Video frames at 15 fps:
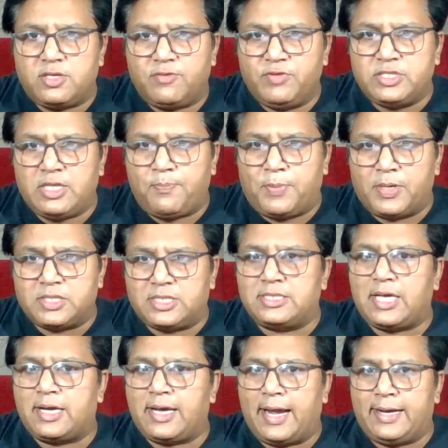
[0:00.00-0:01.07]
which the persons
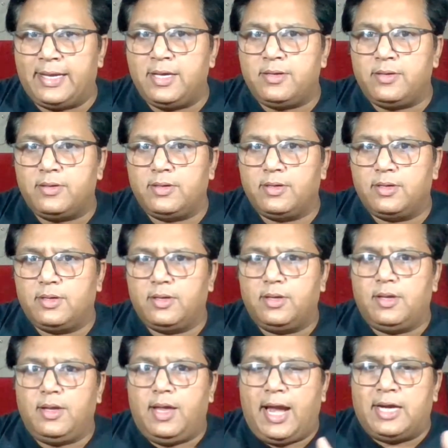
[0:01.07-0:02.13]
are getting,
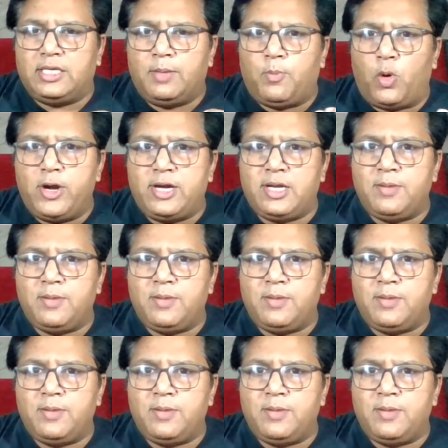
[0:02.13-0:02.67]
and the monetary